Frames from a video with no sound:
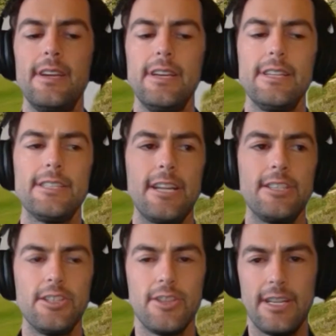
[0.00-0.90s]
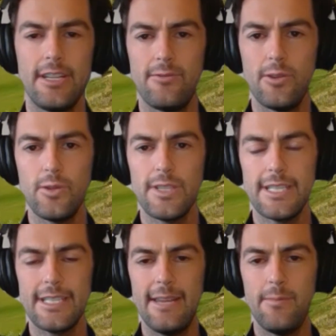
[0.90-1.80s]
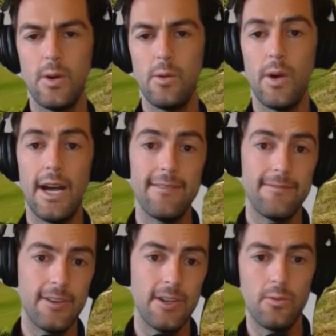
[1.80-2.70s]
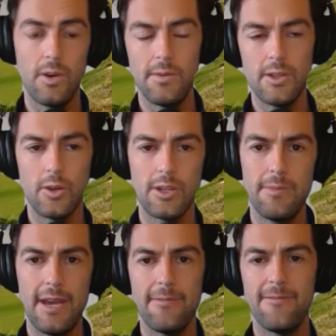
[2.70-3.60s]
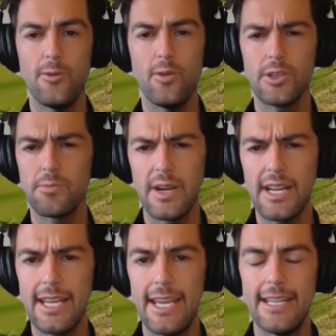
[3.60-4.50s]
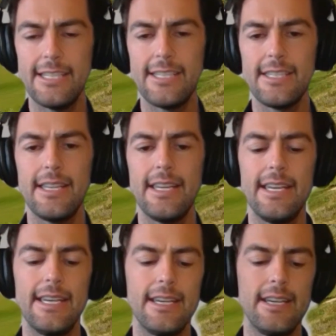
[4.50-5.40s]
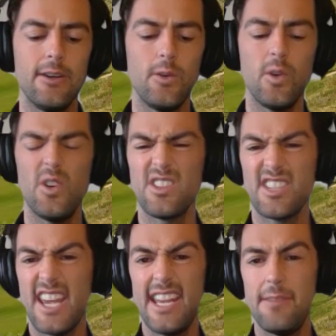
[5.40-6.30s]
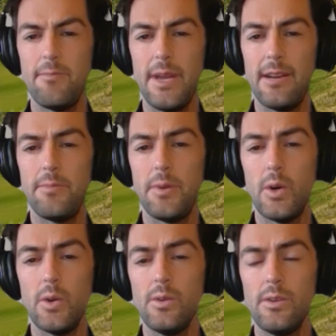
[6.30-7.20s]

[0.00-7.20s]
such as under Rule 16.1 for what we talked about before, sprinkler heads, or say an embedded ball,